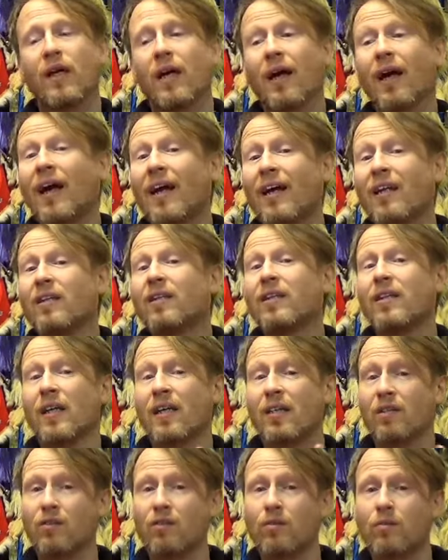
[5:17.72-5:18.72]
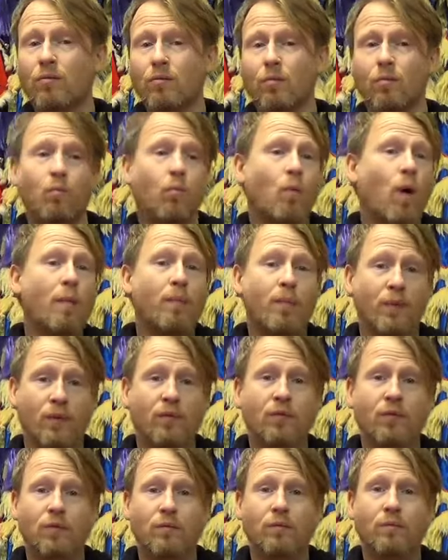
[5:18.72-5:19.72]
and against
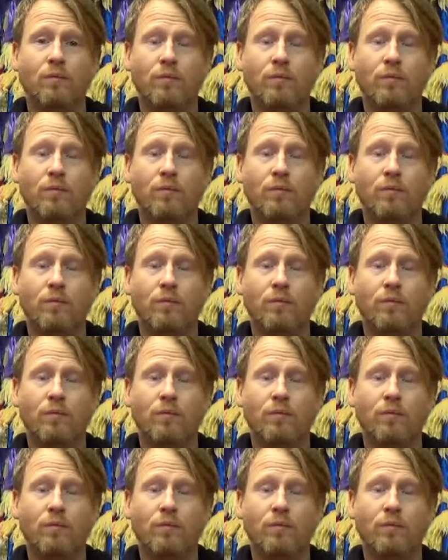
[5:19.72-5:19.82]
weapons.